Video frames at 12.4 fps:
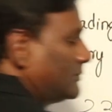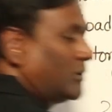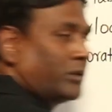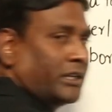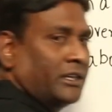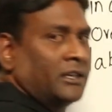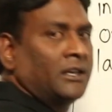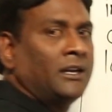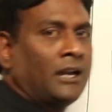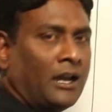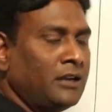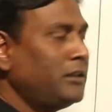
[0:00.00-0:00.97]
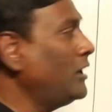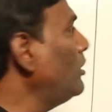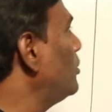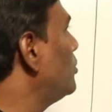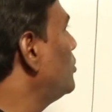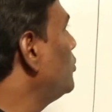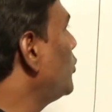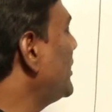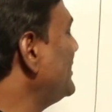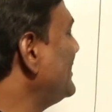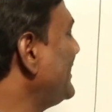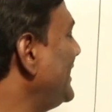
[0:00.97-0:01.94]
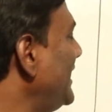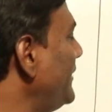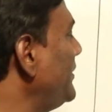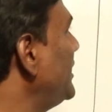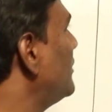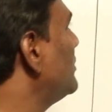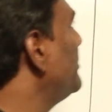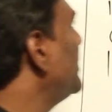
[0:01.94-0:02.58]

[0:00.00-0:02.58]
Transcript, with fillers: Okay, and now what is the K V A of the